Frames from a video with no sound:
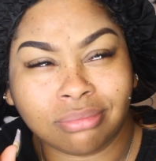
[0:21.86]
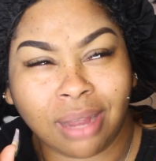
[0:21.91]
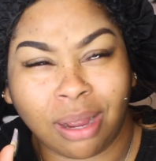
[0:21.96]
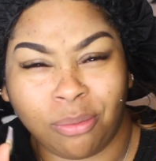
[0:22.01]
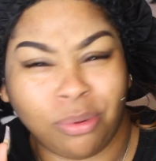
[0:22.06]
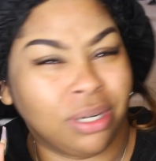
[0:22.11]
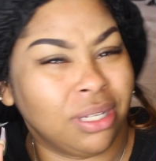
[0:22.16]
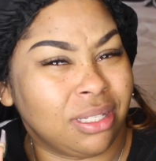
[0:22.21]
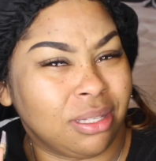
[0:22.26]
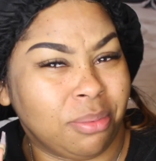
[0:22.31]
I
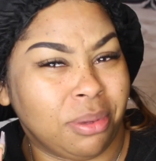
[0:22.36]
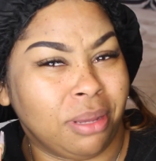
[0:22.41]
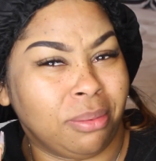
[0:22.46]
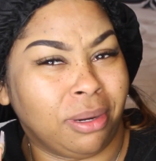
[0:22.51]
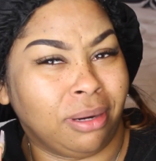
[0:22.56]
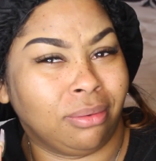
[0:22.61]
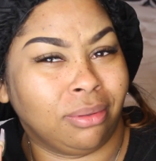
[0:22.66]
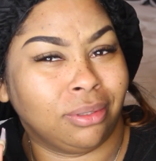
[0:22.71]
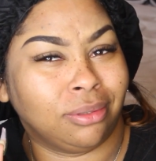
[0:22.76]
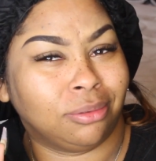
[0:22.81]
wanted to be in
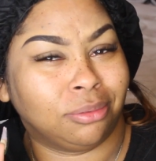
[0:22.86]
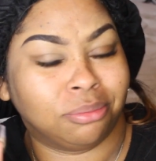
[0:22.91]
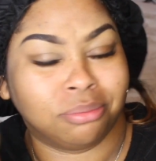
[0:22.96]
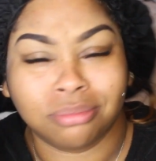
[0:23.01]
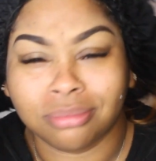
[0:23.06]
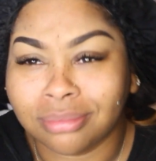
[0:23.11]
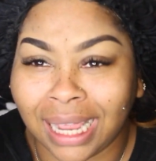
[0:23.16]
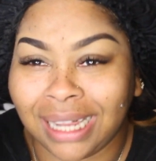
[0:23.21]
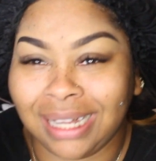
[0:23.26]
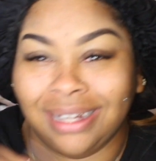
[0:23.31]
my room.
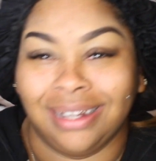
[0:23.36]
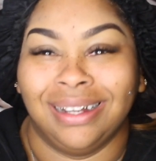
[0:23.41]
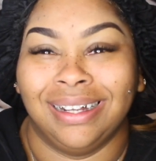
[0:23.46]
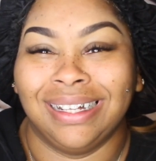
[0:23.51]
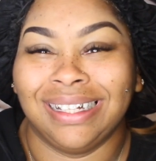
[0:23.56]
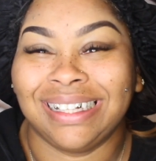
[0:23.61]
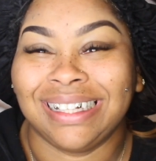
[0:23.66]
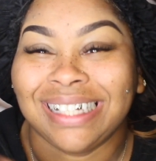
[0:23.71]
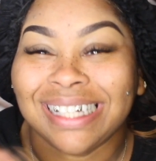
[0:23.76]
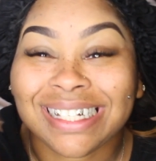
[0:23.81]

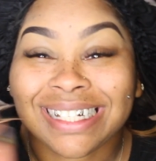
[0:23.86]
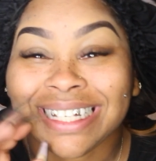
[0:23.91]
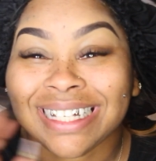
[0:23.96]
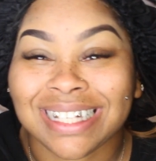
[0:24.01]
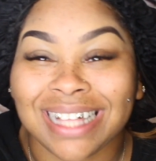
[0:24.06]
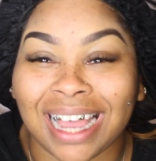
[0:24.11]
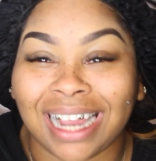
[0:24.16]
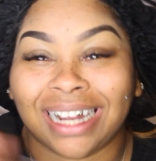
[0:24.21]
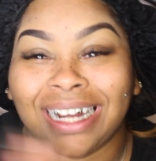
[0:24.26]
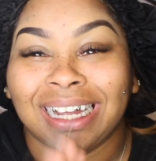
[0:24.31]
This is
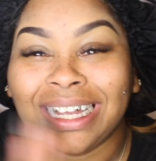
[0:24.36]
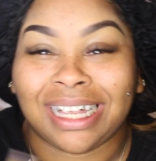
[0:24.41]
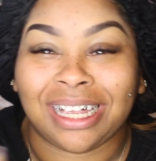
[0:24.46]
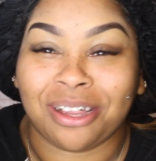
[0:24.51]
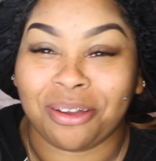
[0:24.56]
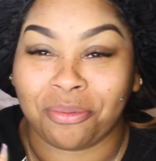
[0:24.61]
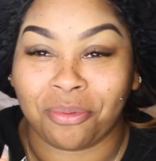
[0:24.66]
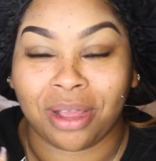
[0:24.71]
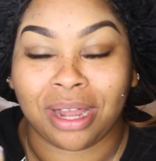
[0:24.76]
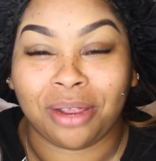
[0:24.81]
like a
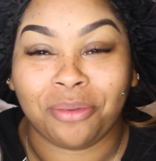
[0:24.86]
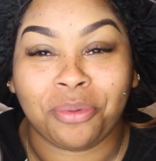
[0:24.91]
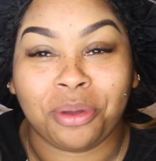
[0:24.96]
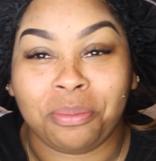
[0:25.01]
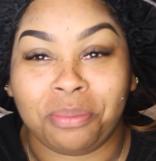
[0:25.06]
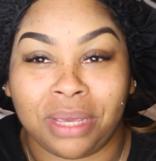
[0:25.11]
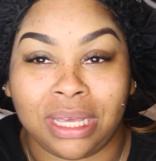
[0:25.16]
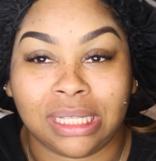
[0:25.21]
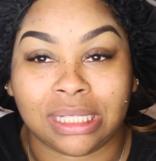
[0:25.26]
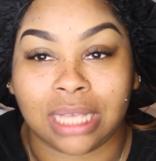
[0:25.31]
get ready
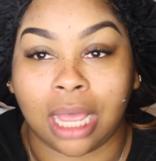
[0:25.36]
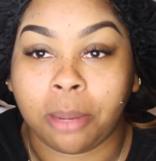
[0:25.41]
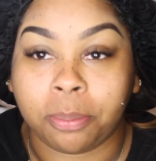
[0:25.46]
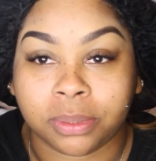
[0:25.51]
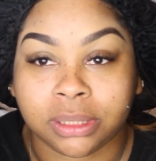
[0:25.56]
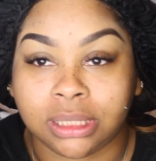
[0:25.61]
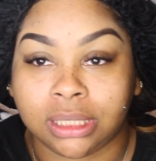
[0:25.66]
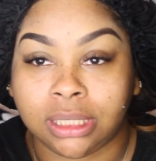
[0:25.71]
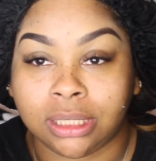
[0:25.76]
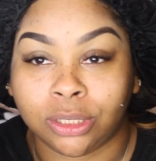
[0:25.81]
with me type
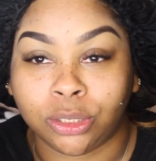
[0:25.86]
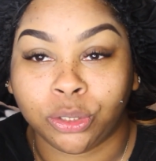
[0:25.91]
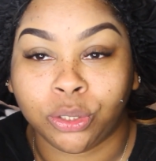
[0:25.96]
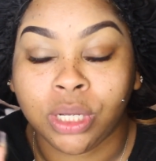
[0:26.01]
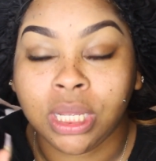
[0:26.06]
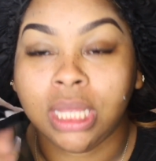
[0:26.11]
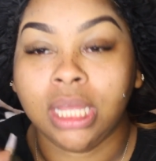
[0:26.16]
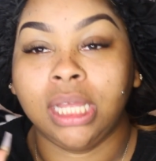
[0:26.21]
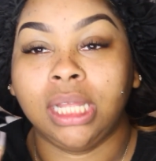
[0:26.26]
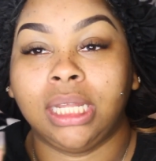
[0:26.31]
of
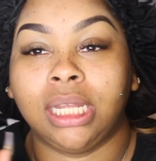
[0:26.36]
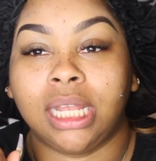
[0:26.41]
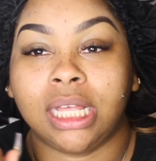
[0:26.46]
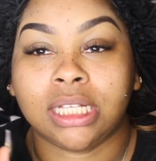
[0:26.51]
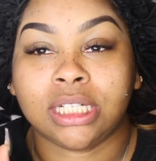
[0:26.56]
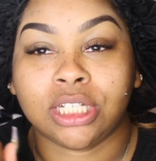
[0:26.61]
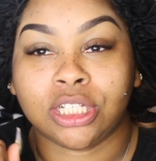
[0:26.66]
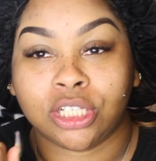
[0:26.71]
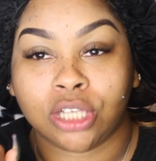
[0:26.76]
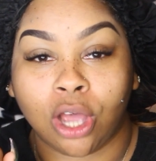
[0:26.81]
deal.
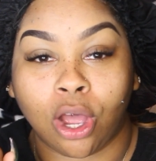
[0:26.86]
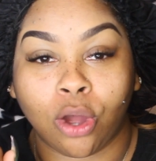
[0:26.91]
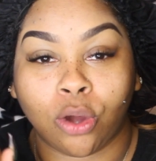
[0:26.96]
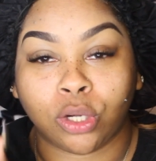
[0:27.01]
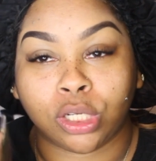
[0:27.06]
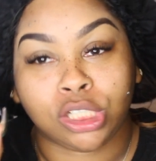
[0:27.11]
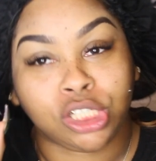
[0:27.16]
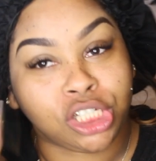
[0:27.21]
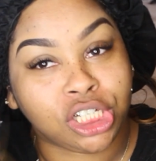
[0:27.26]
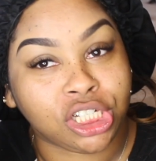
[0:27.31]
Let's
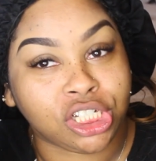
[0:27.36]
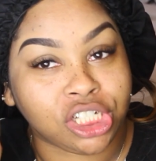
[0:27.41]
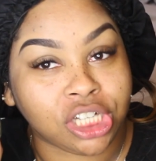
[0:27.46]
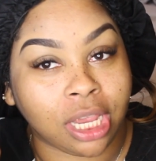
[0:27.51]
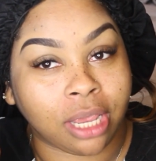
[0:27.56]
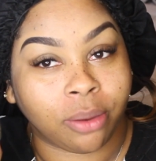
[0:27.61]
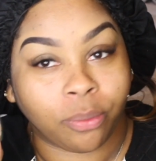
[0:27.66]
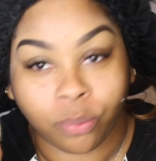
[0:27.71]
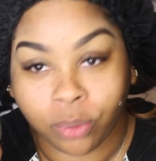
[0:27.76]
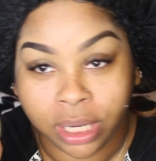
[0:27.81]
talk, chit
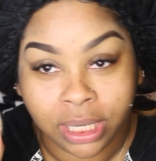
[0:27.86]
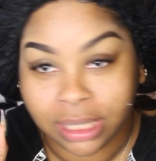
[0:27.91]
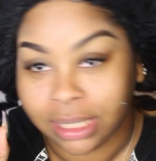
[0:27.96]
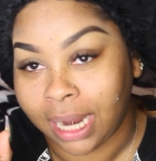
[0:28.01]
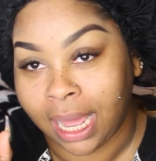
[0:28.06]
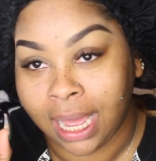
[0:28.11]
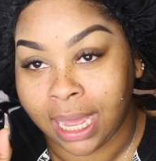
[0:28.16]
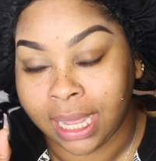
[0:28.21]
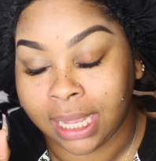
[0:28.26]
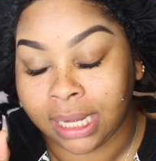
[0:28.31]
chat,
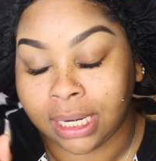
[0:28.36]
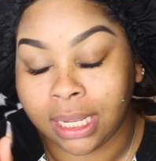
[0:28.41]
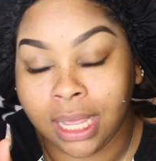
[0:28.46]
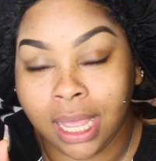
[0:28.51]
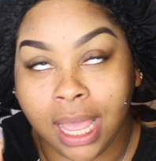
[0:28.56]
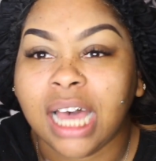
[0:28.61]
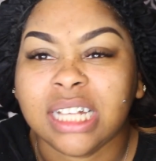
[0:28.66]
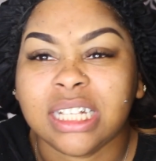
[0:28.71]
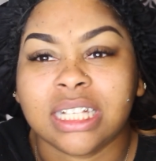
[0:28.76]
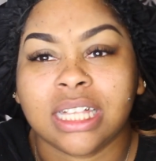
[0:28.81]
whatnot.
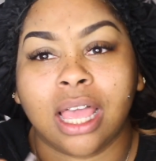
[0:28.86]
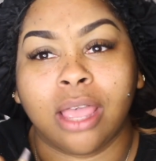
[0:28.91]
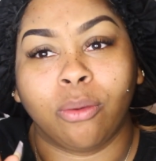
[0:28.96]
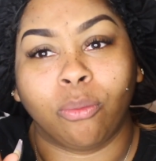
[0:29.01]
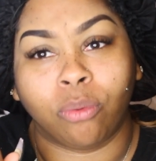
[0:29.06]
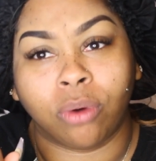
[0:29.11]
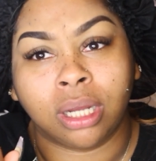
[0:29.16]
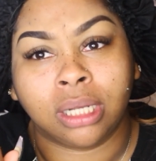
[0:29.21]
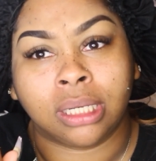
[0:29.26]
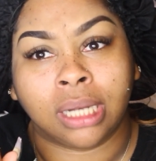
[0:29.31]
I
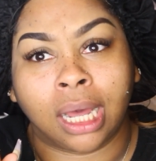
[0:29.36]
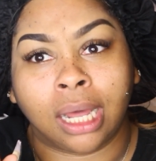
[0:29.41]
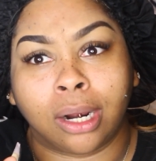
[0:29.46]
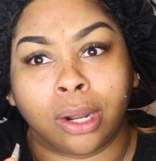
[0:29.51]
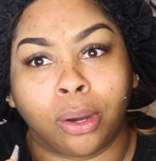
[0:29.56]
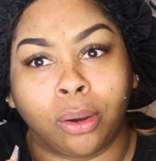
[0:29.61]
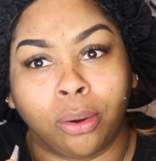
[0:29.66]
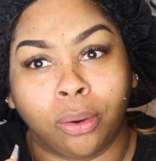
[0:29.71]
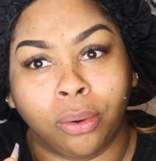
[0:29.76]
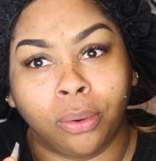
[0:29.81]
say whatnot a
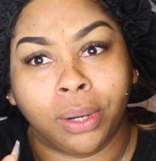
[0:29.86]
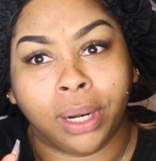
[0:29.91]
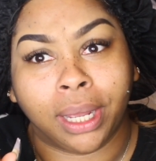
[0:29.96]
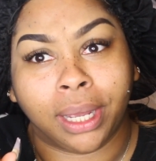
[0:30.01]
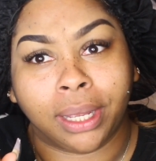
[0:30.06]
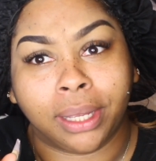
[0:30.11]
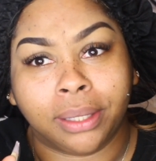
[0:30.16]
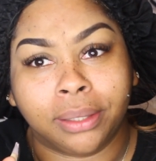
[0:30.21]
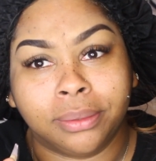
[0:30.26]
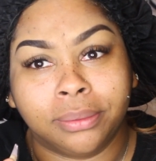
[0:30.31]
whole
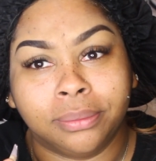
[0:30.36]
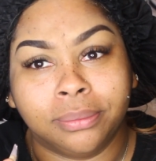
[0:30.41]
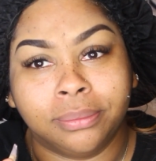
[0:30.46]
lot.